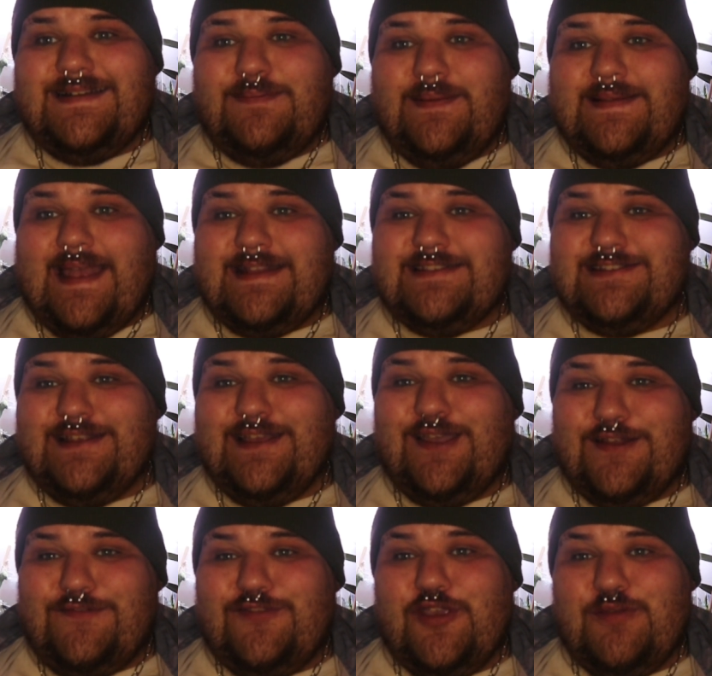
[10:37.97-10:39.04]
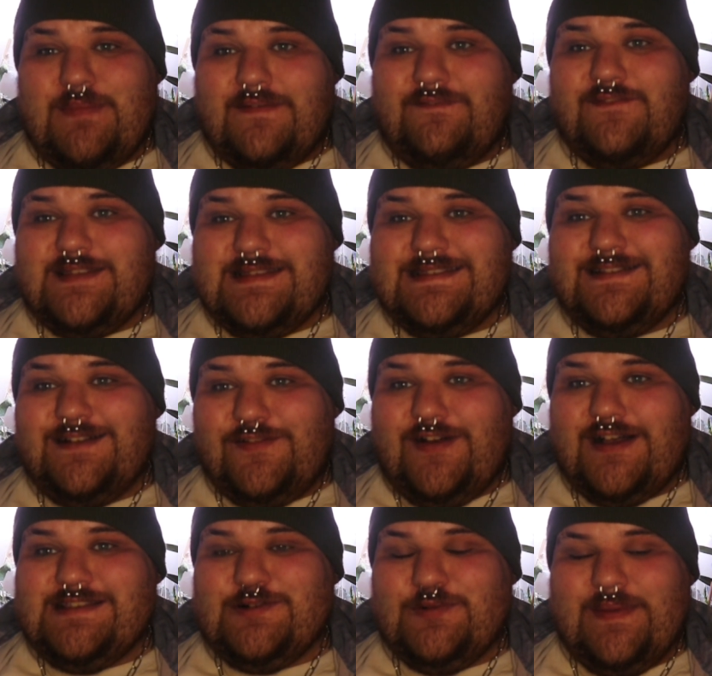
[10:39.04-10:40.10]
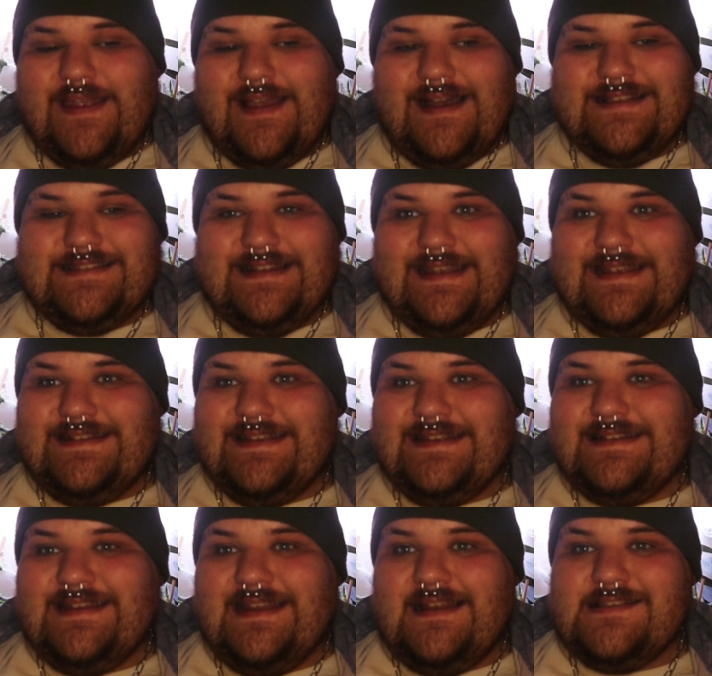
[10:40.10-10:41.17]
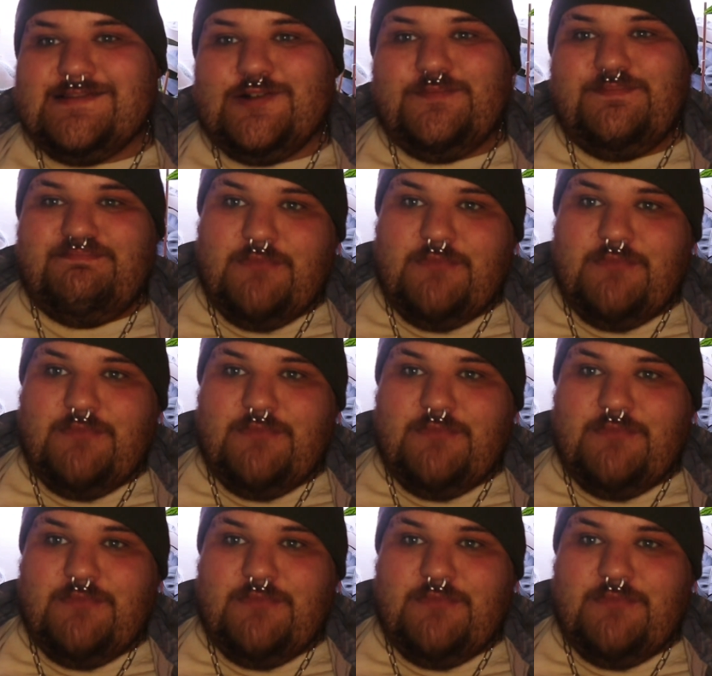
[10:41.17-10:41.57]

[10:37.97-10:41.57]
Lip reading: potentially a good few months of us all being isolated and us all,